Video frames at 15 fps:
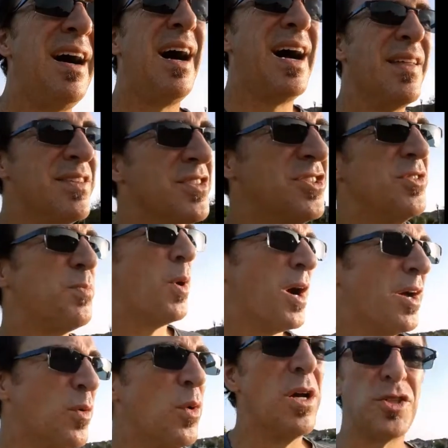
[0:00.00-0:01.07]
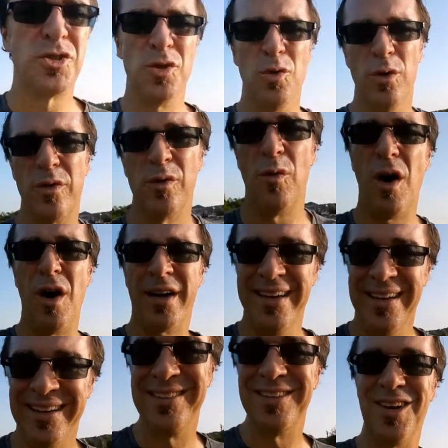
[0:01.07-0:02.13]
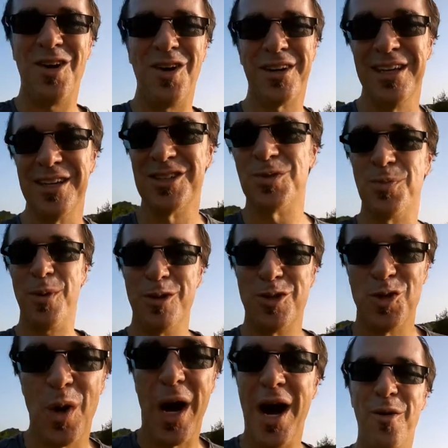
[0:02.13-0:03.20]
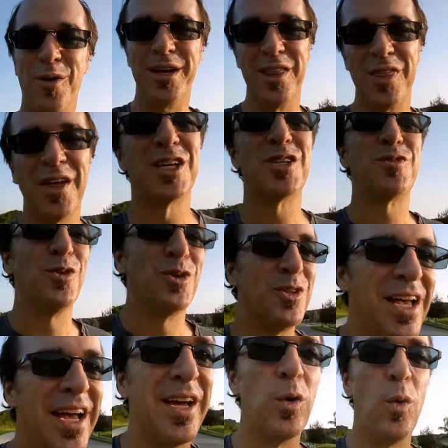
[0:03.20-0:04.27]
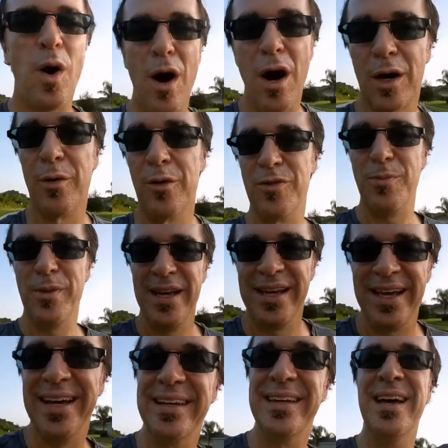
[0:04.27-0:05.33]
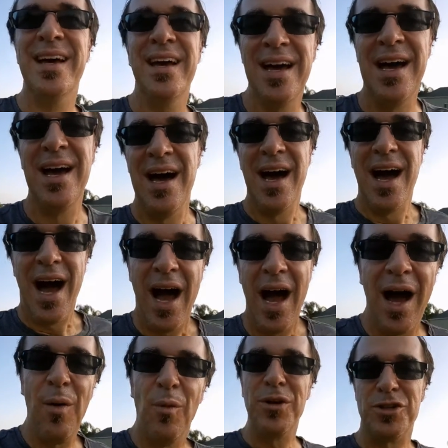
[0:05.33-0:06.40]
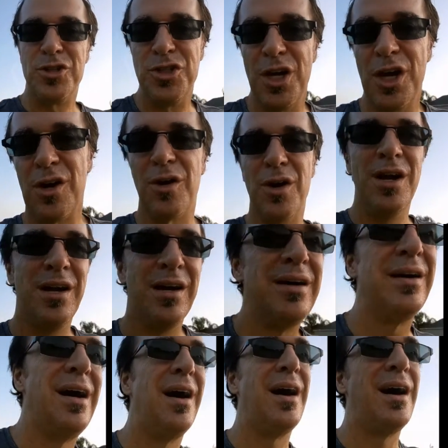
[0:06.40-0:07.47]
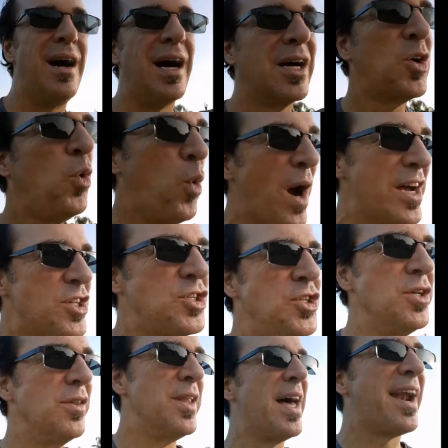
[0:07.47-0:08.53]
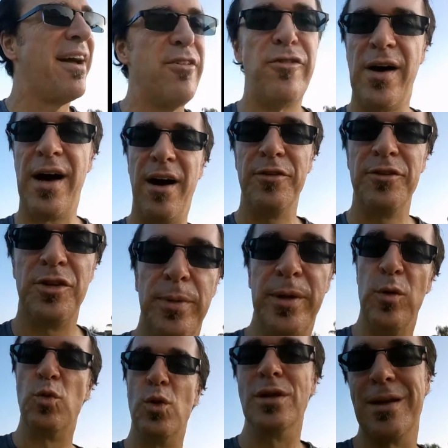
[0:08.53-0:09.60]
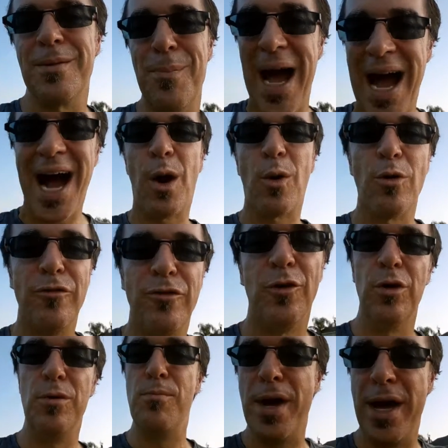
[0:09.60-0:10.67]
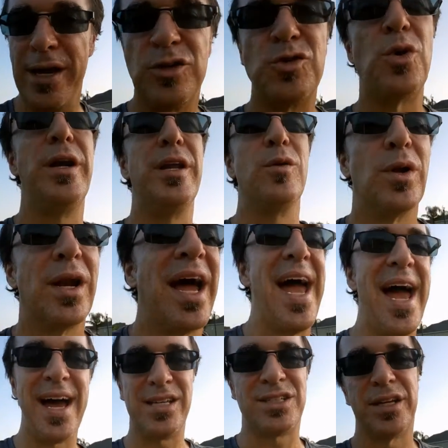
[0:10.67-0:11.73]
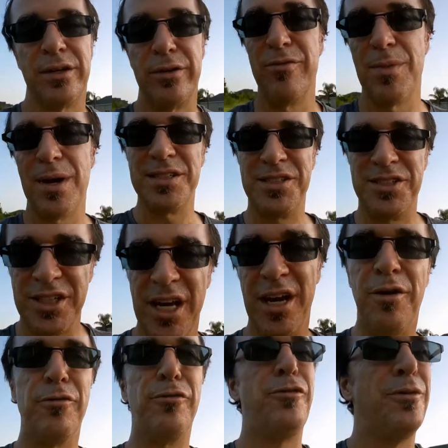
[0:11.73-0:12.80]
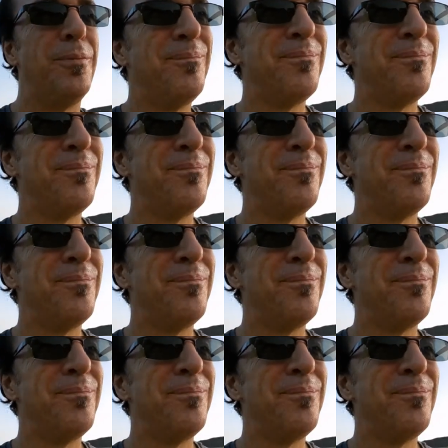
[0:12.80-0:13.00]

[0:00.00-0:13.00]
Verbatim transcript: Hi, this is Brian Russell with Walking and Talking Spirituality. Thanks for taking a walk with me, and I want to share a question that I found to be really powerful and penetrating when I ask it of myself.